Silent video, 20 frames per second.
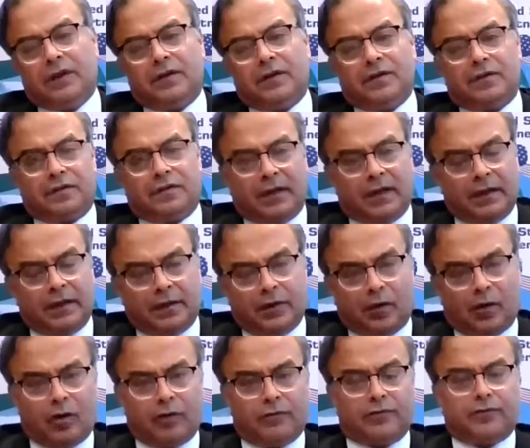a result
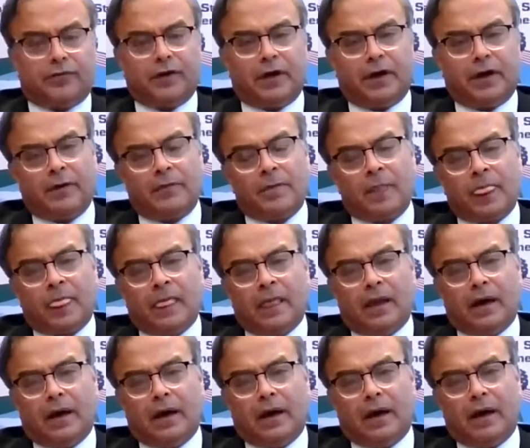of
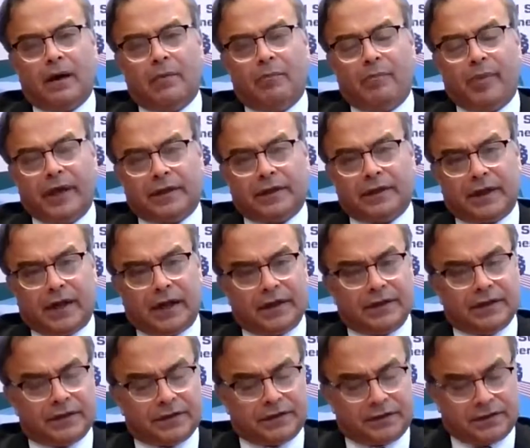better
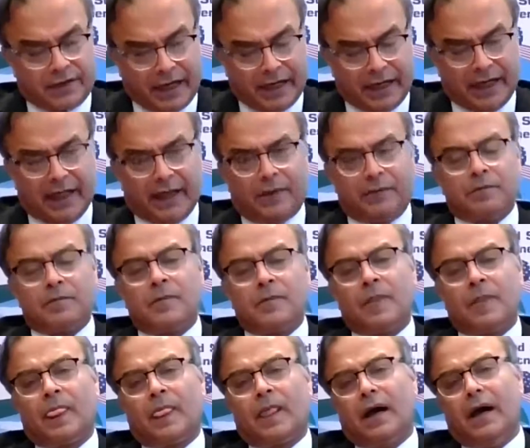understanding
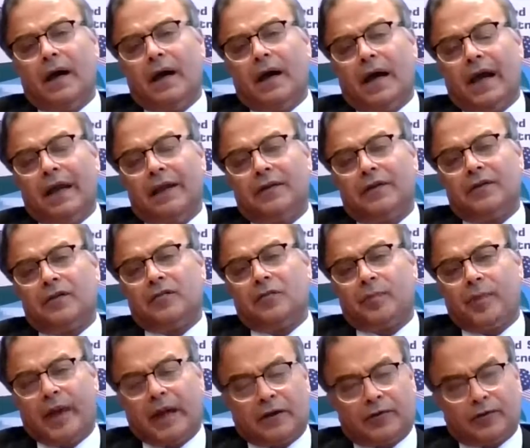and
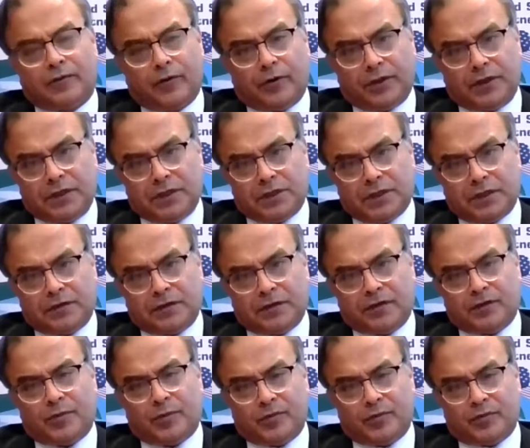respect for each
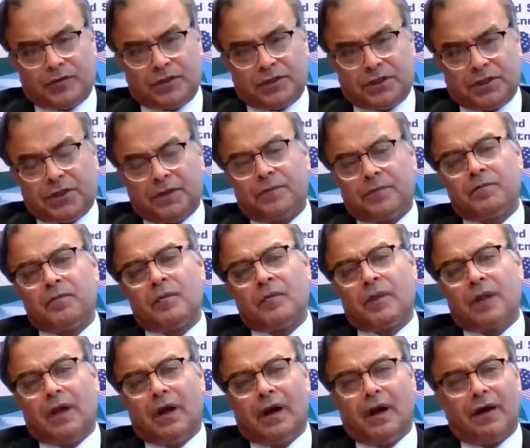other's position
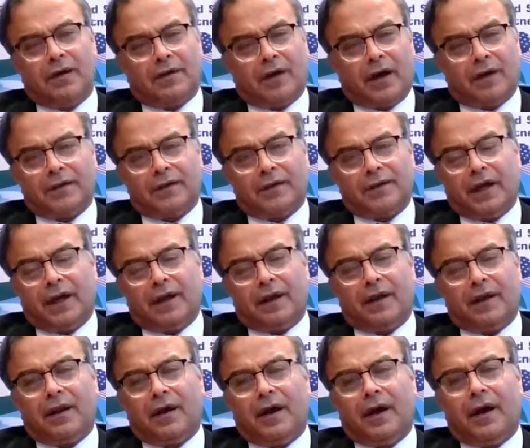rather
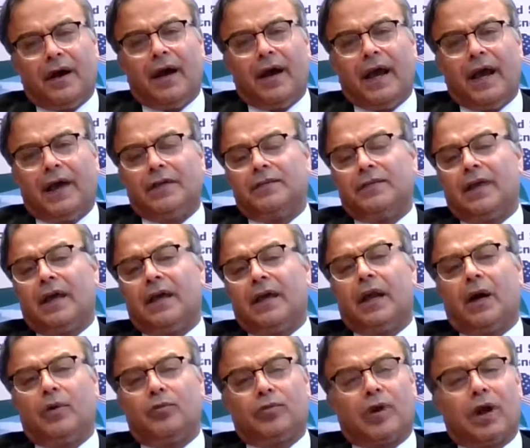than as an
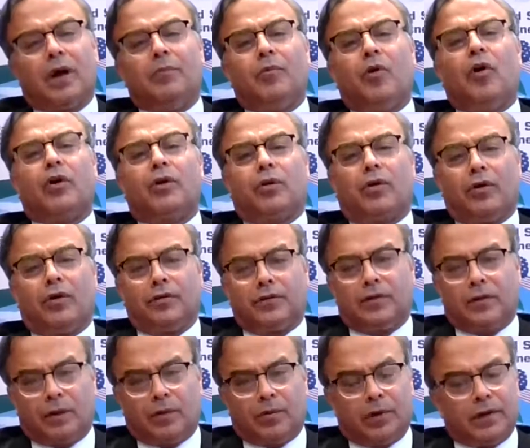outcome or
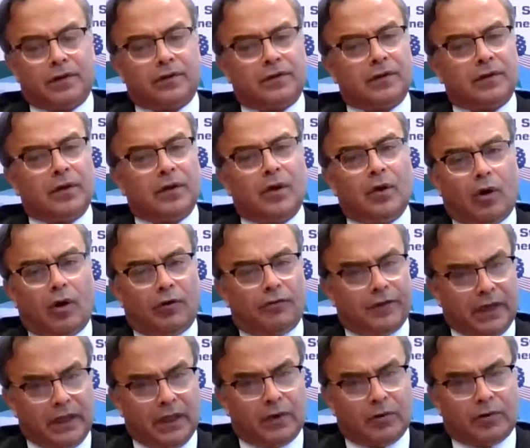consequence of
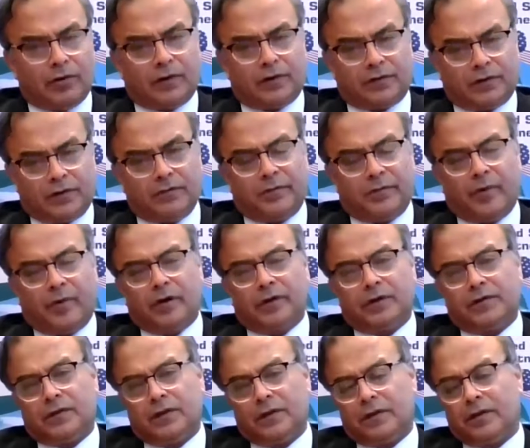any coercive
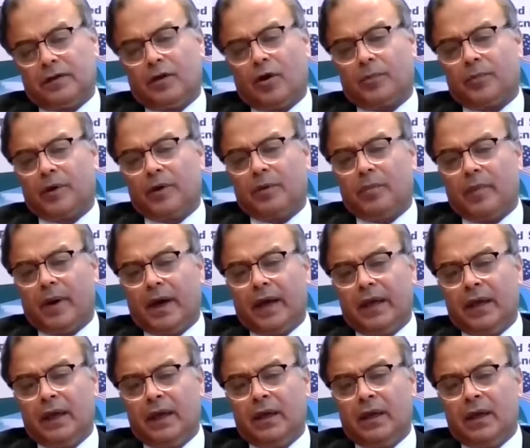policies adopted
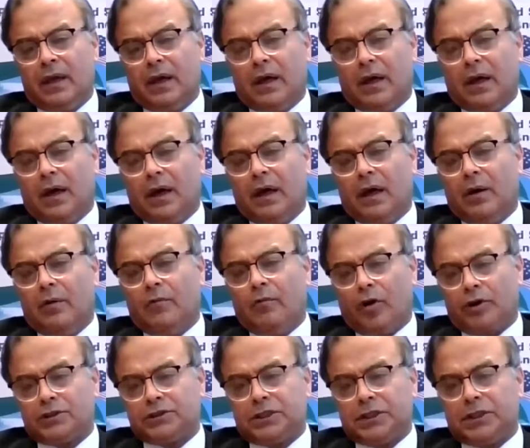by
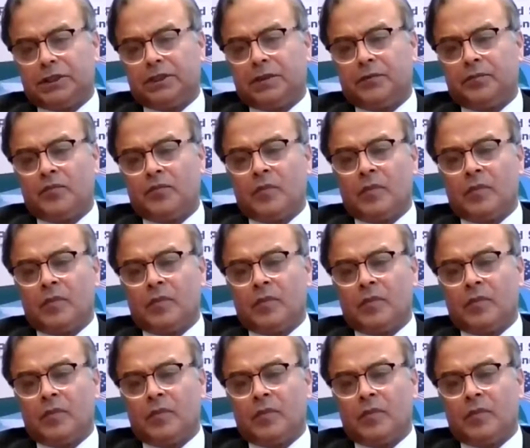Washington.